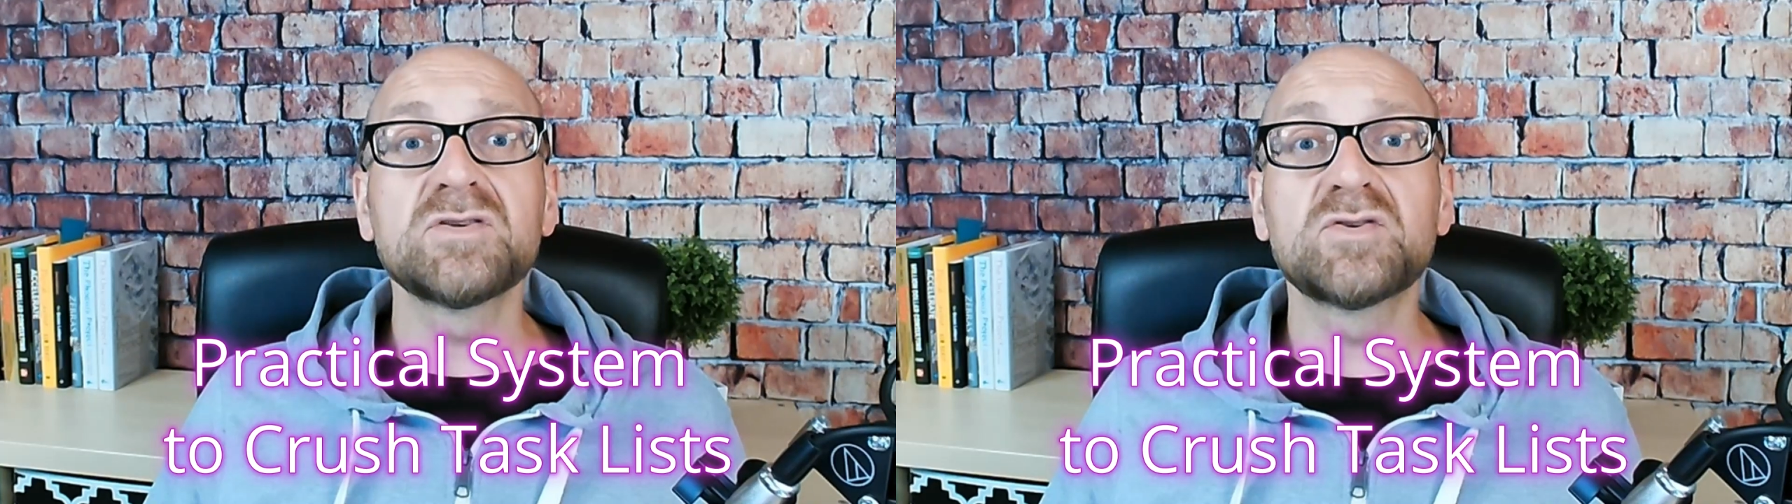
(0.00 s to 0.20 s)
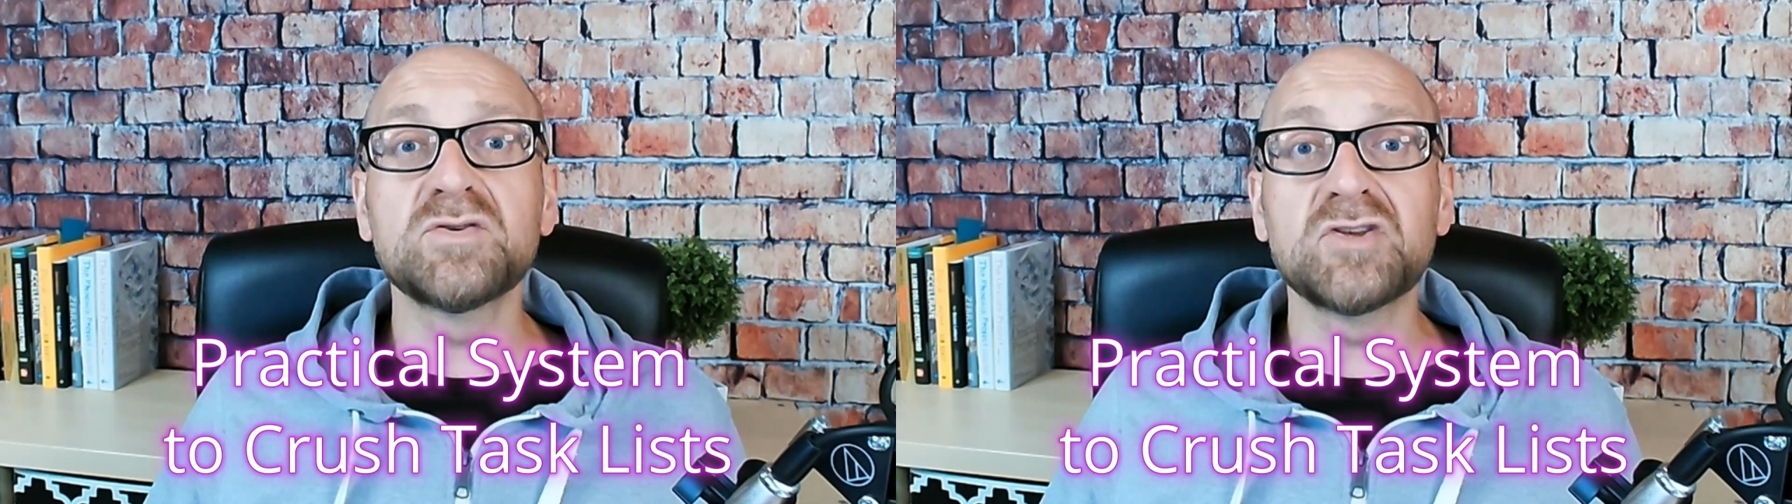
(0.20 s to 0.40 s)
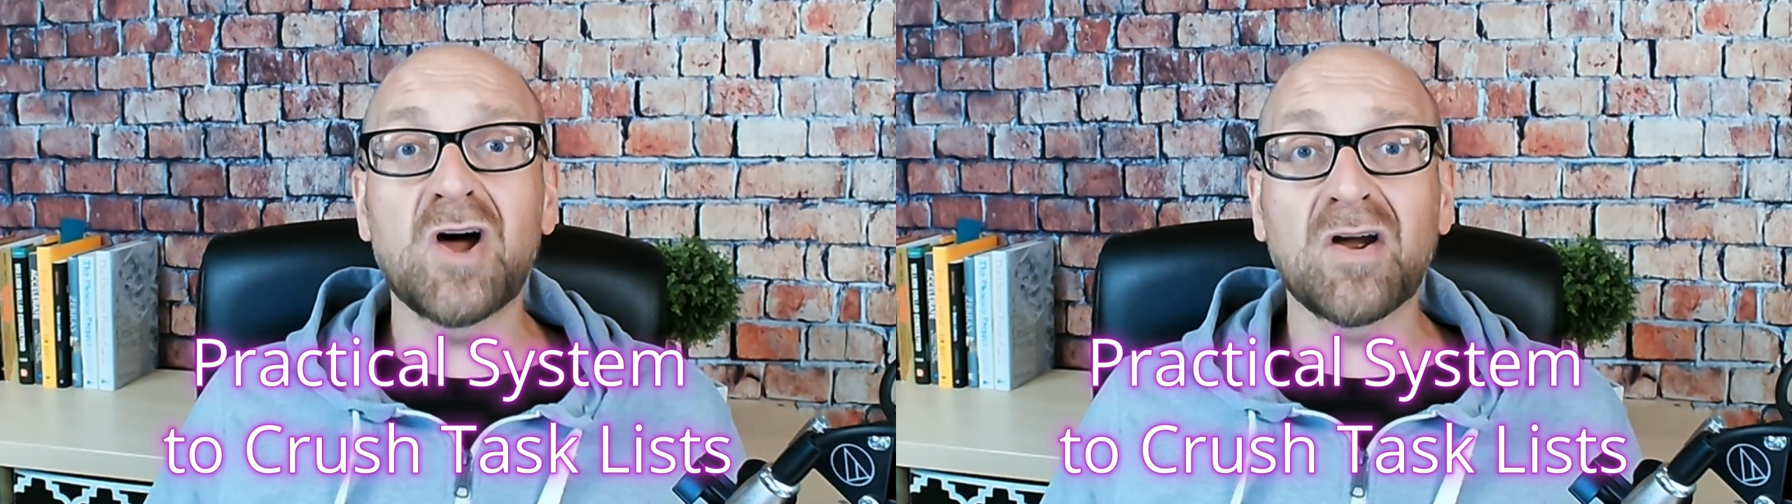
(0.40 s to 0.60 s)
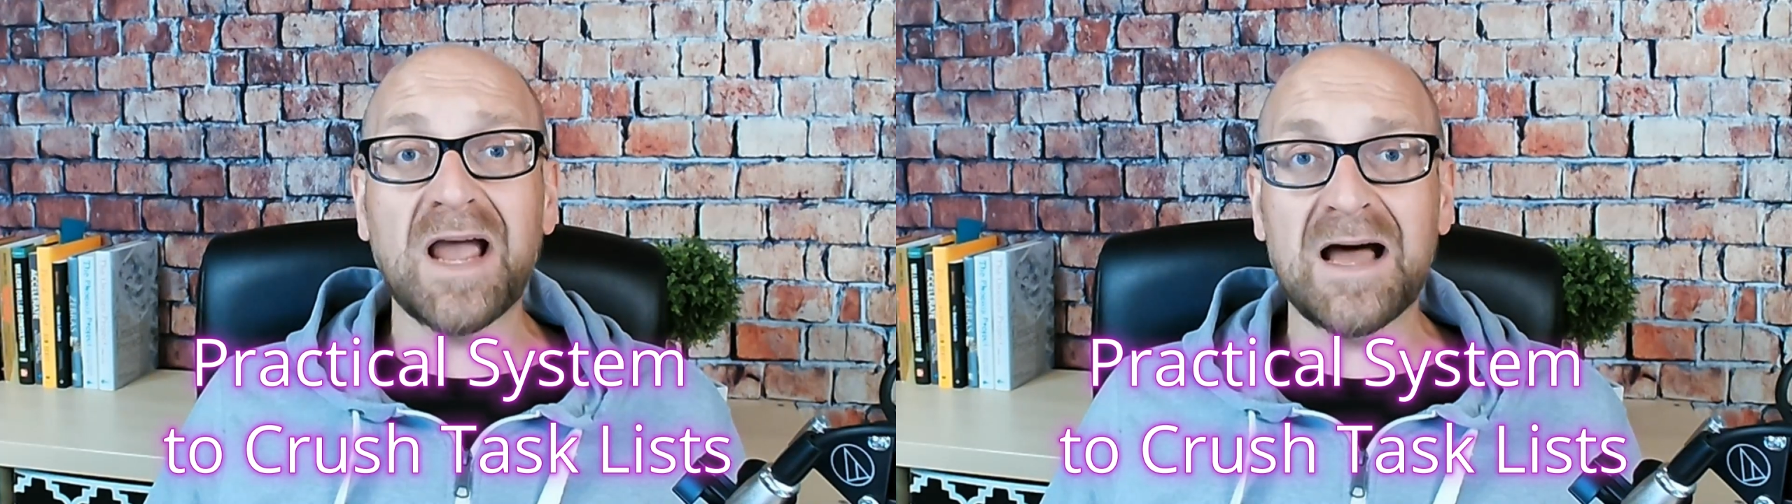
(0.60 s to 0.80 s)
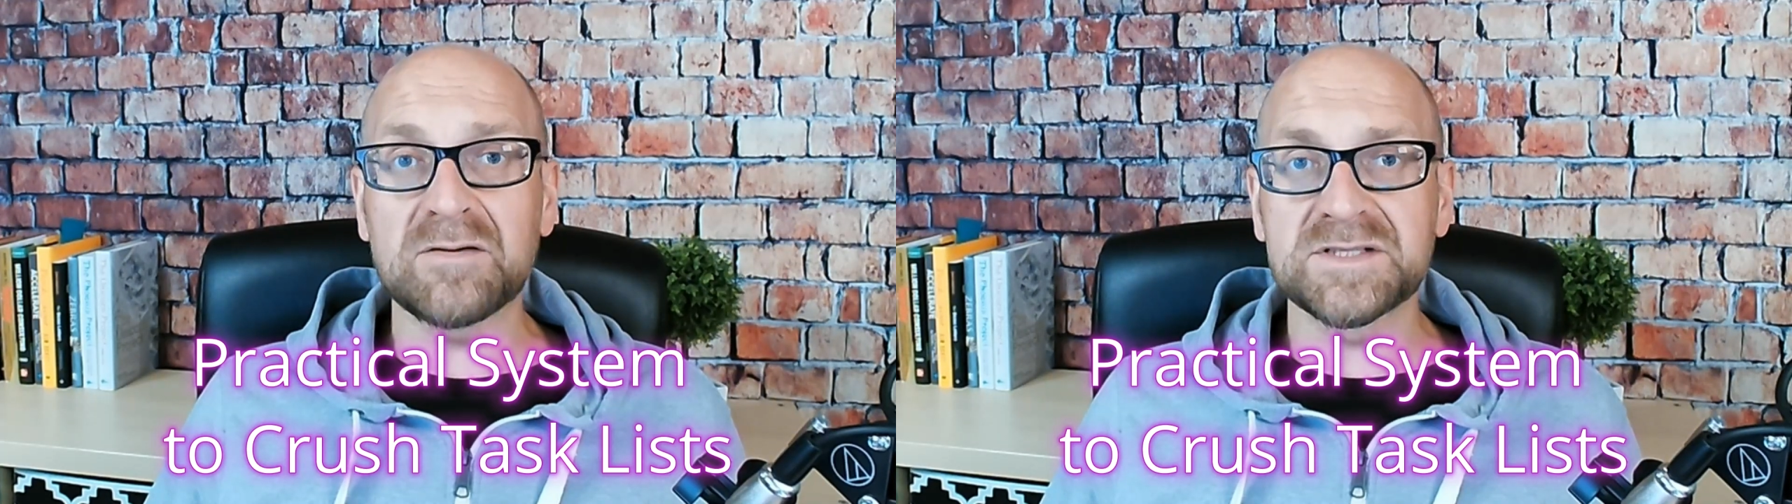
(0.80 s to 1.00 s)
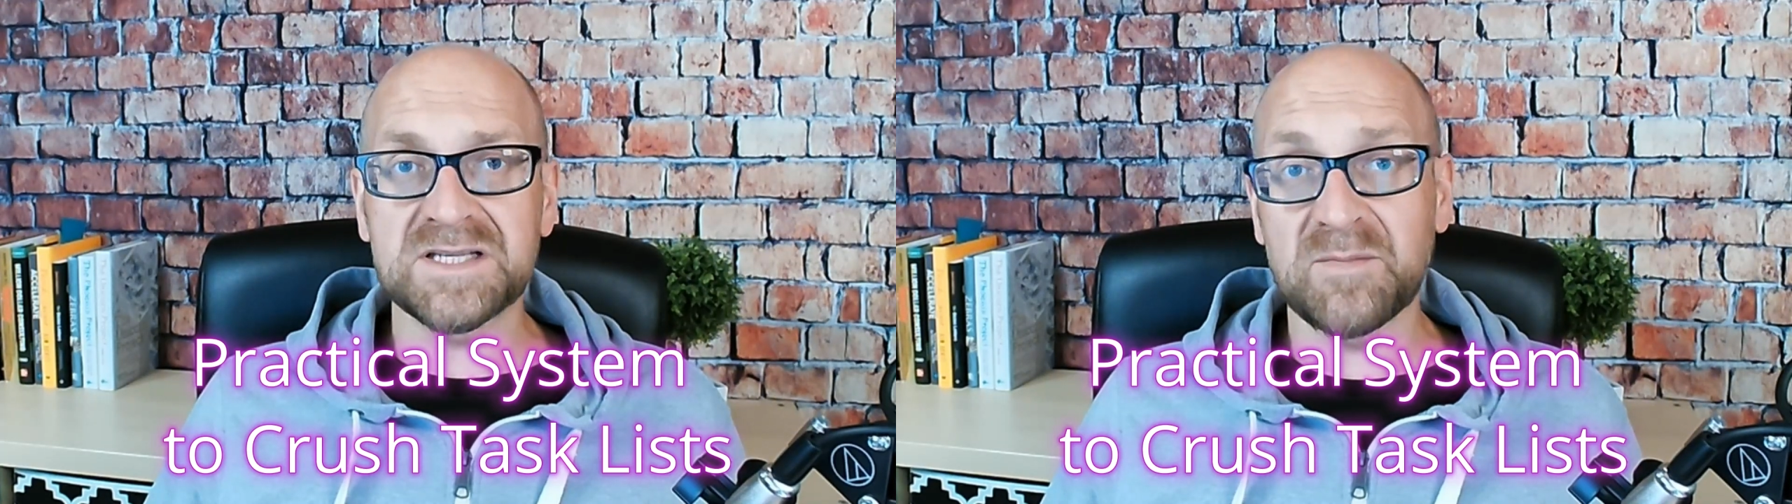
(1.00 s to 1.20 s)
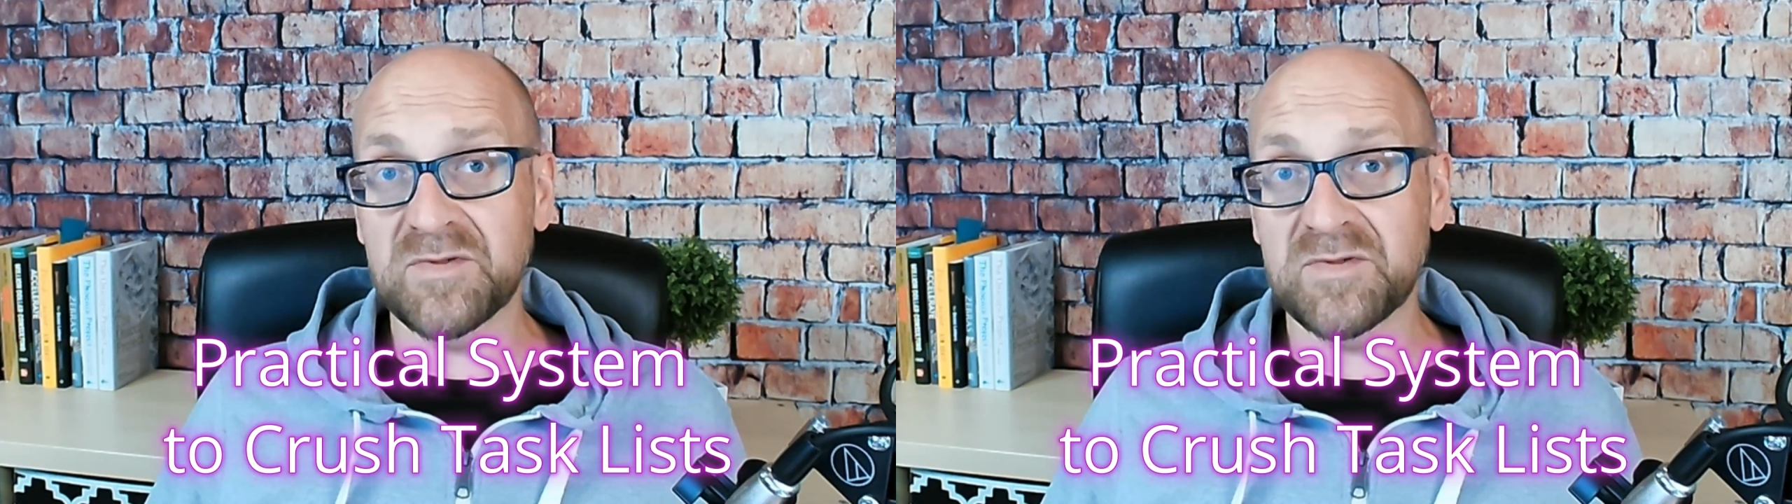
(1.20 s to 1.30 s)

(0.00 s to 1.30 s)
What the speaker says: to knock out some